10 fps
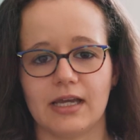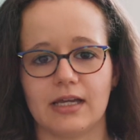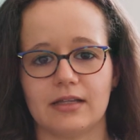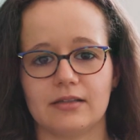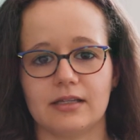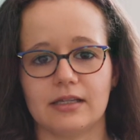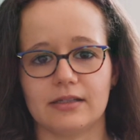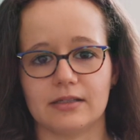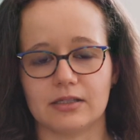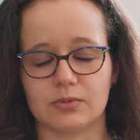and uh,
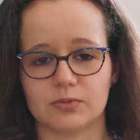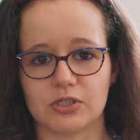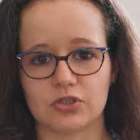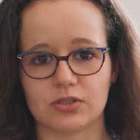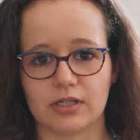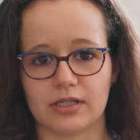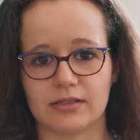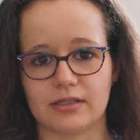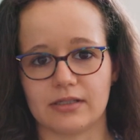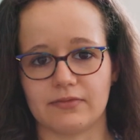then the commission
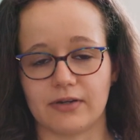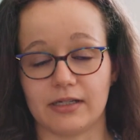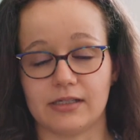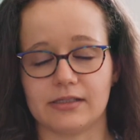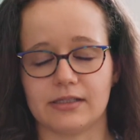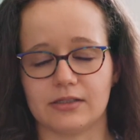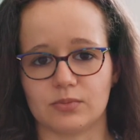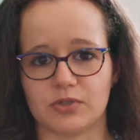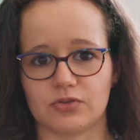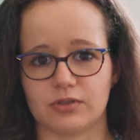and the, finally the
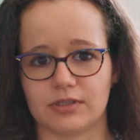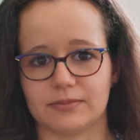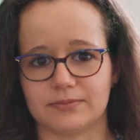decommissioning.